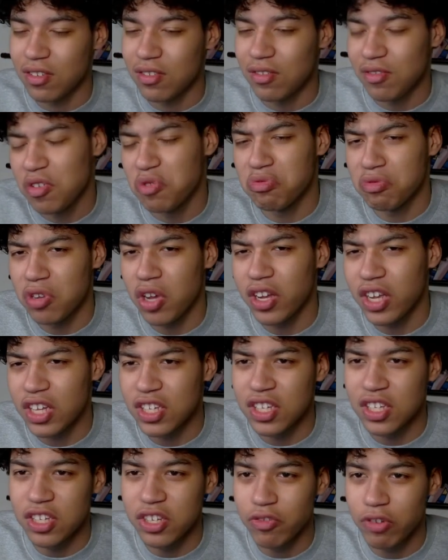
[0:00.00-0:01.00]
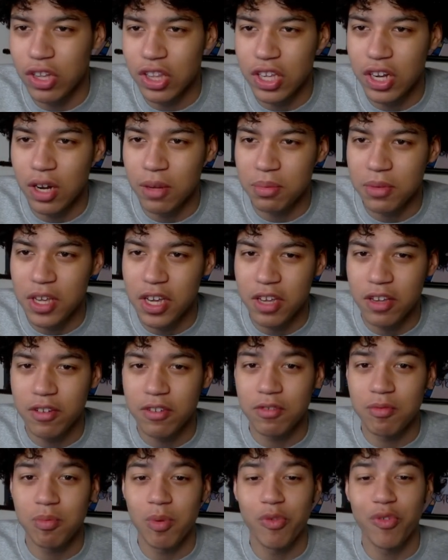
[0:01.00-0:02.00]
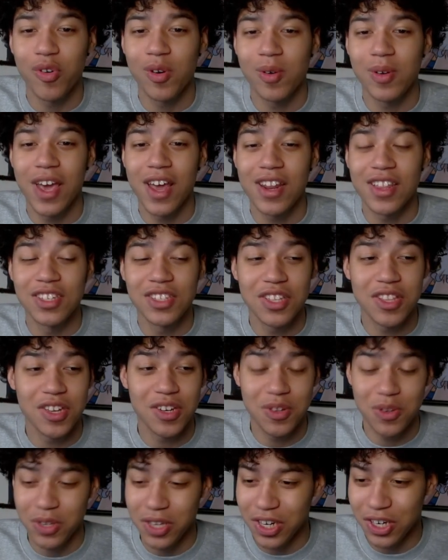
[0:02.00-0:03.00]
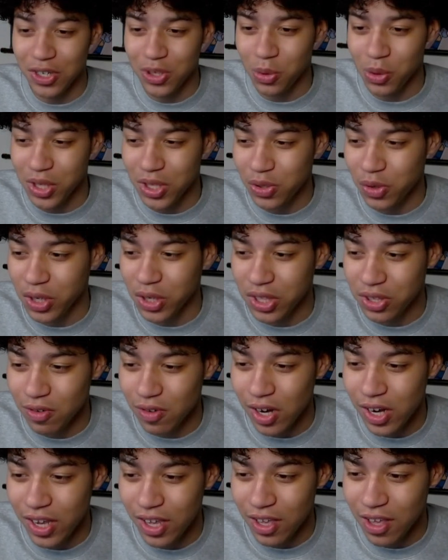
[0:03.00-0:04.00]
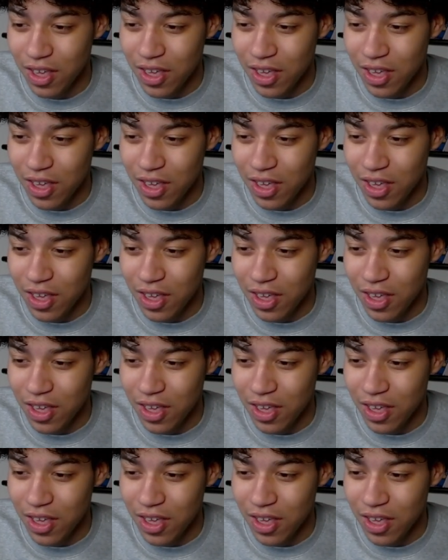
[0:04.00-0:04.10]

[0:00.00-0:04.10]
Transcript: no, no, I guess it's really an update before we head into the new year, twenty twenty-three.